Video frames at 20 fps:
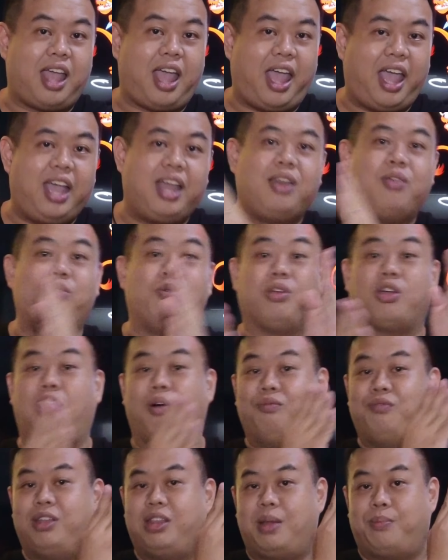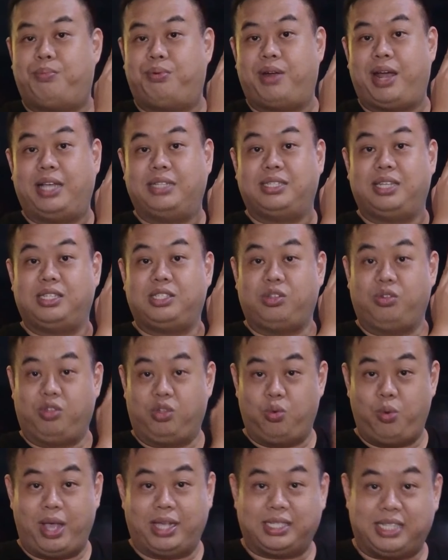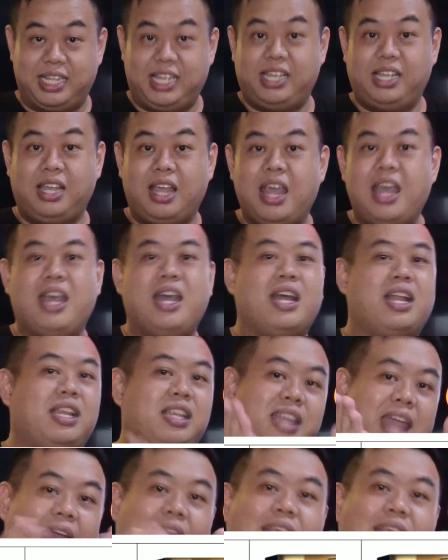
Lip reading: and convert the prices to USD, that